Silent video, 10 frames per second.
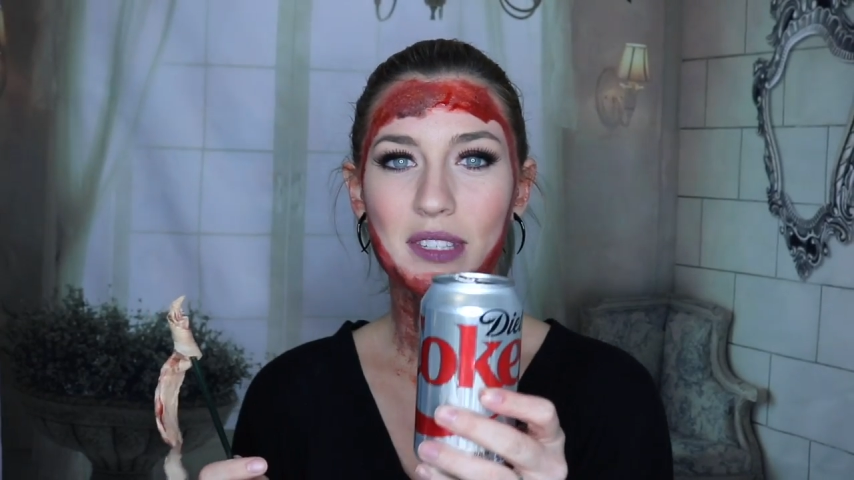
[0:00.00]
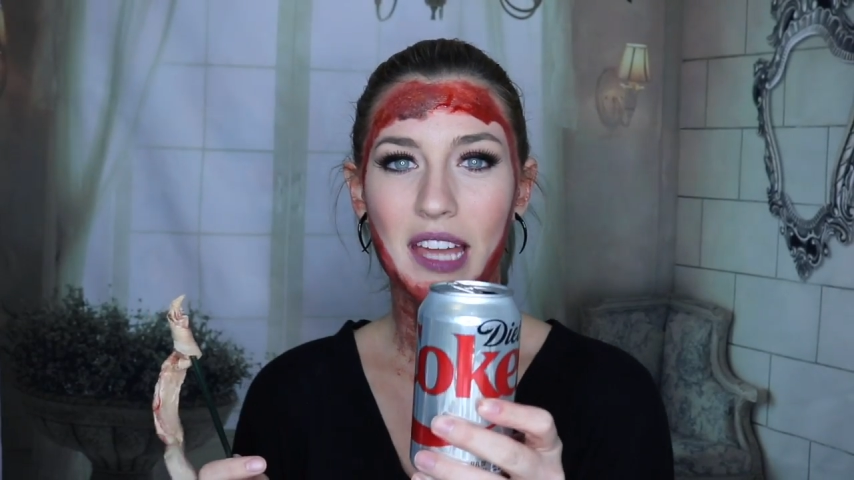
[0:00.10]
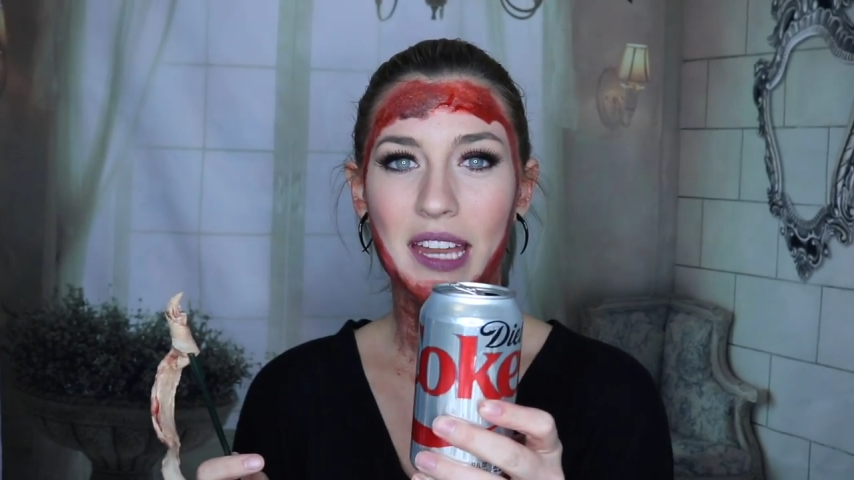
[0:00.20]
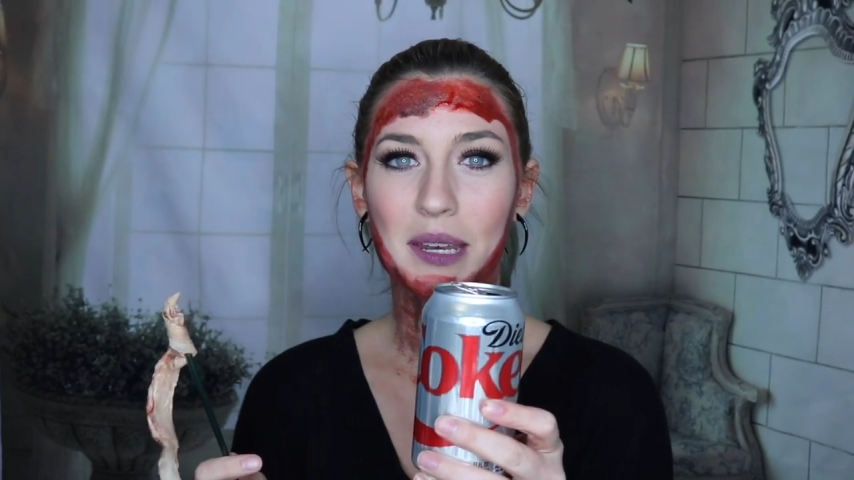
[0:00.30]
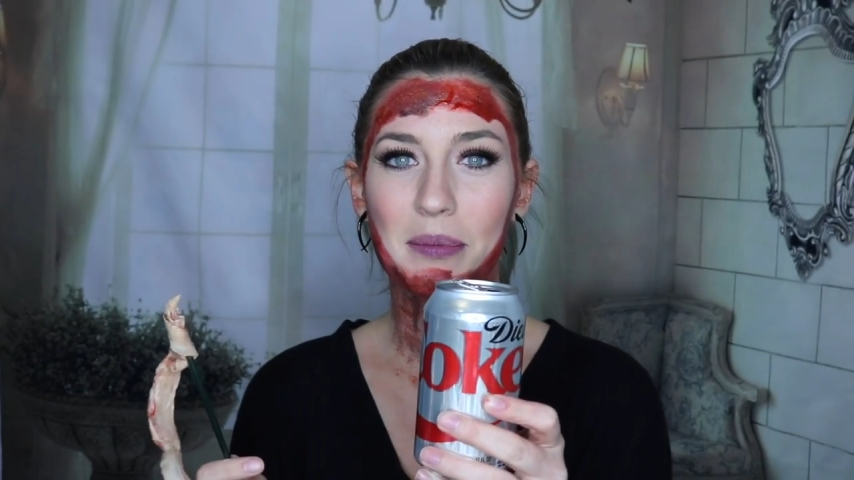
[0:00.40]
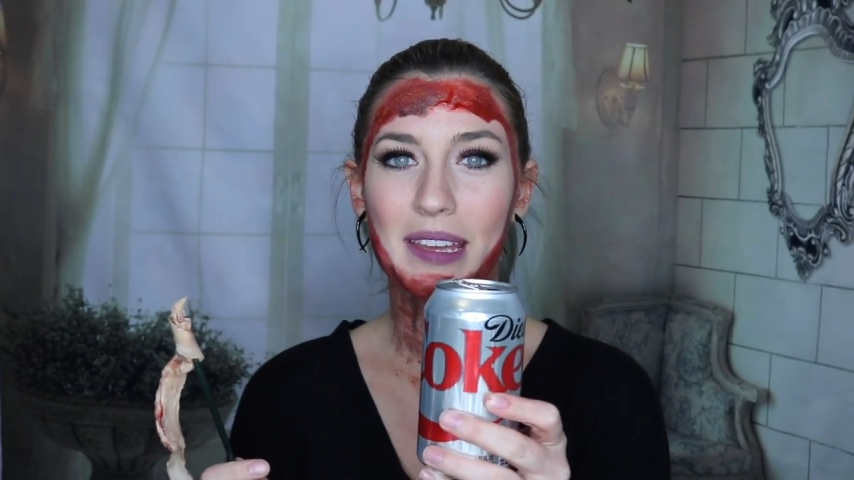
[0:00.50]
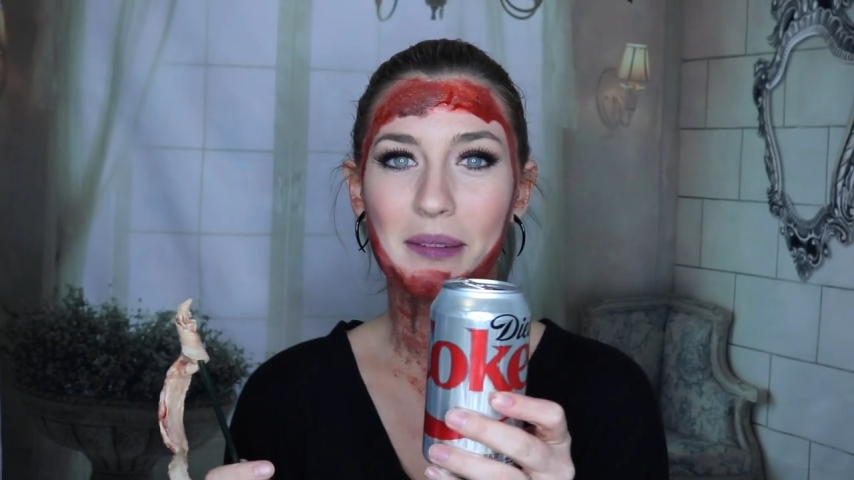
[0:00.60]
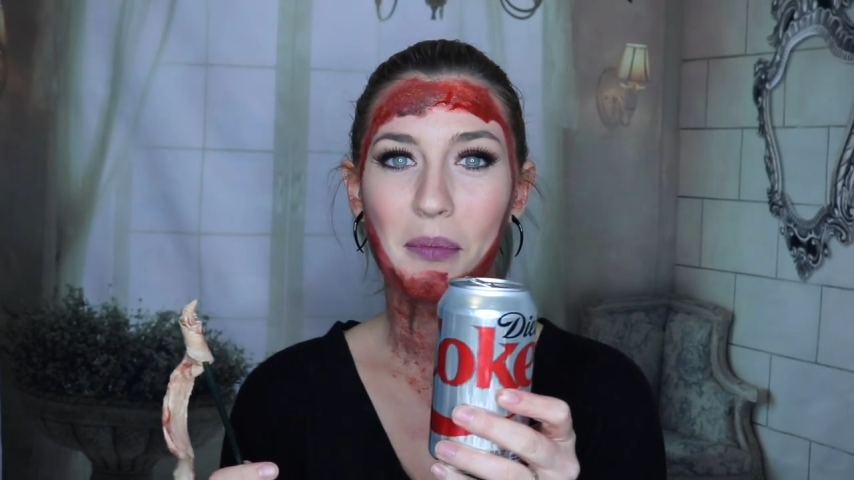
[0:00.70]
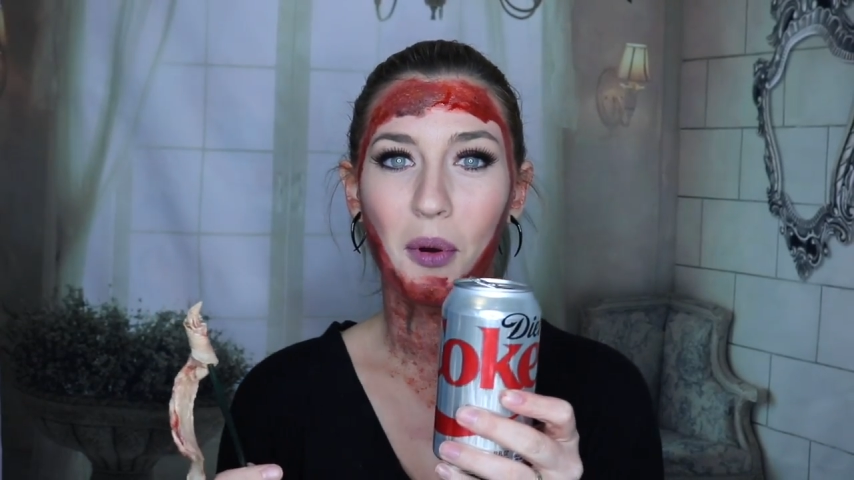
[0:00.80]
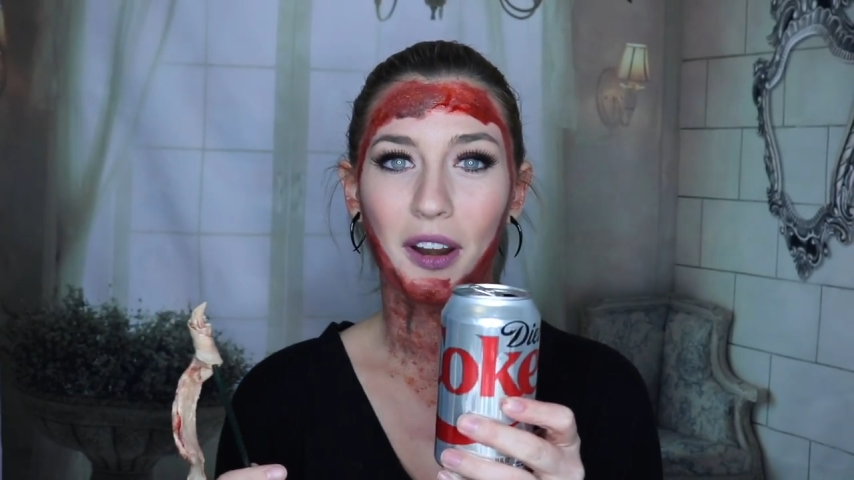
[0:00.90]
send
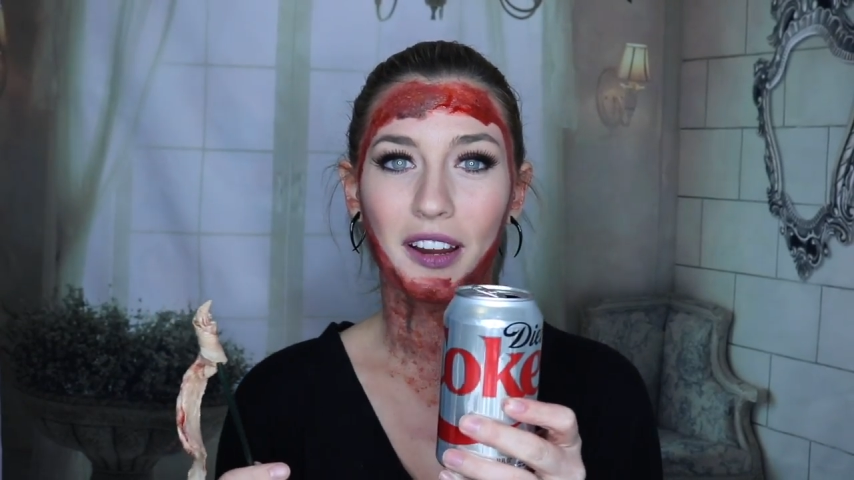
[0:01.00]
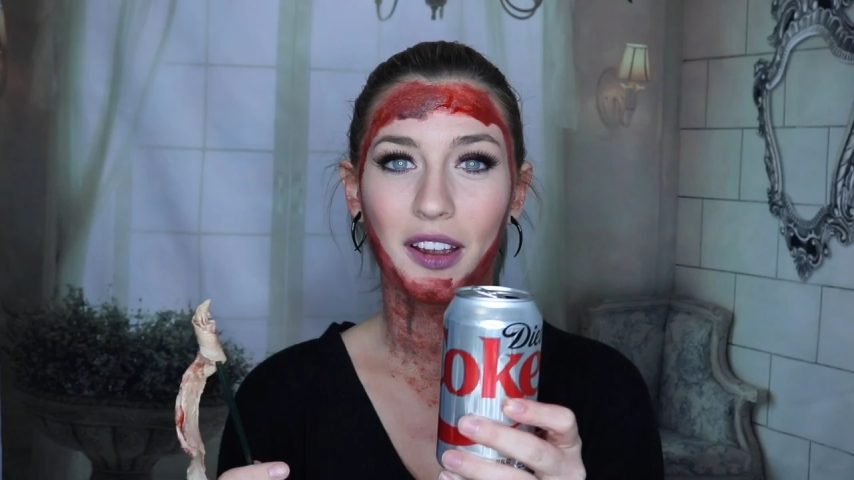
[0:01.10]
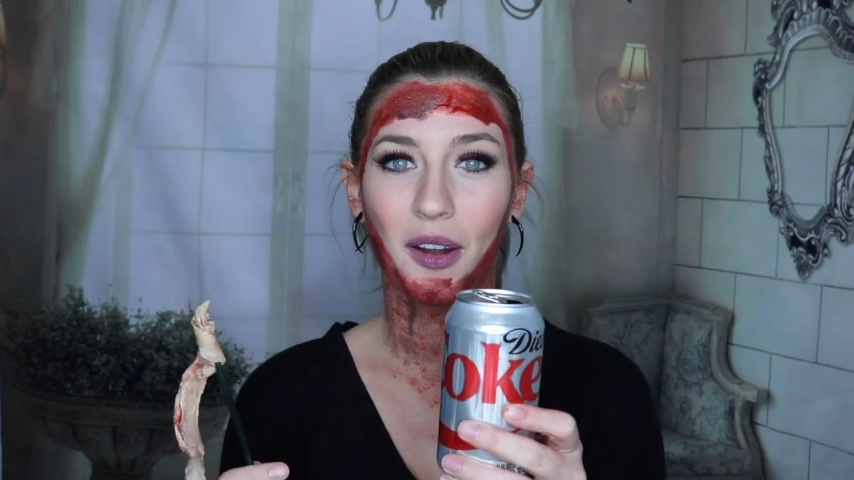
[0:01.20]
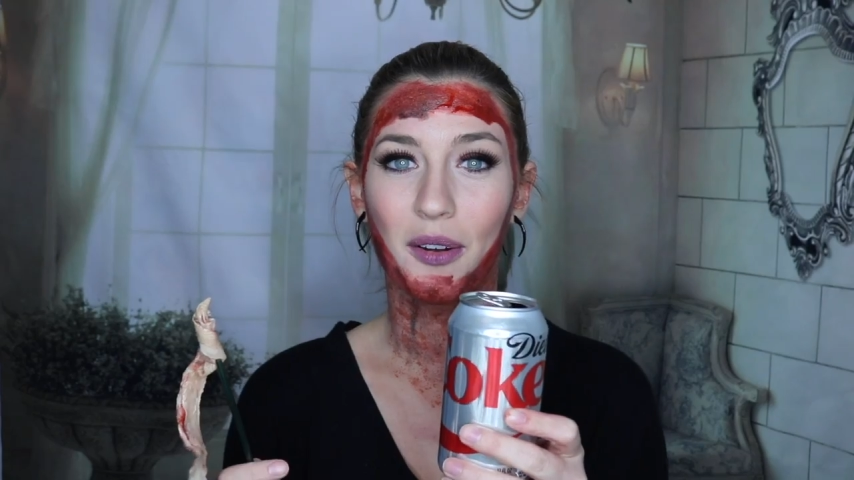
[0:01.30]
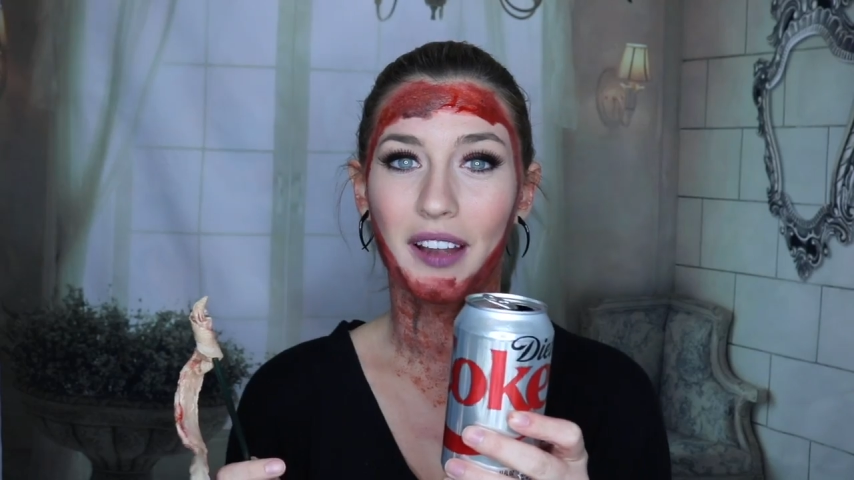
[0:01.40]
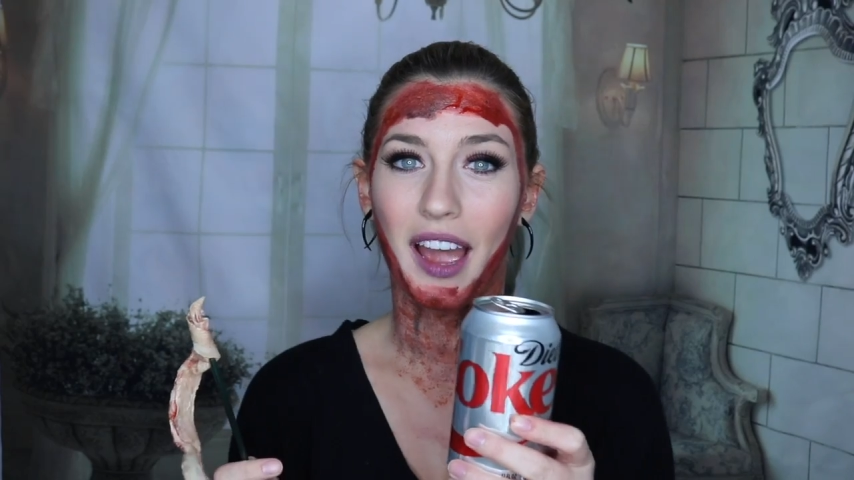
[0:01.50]
me more Coke,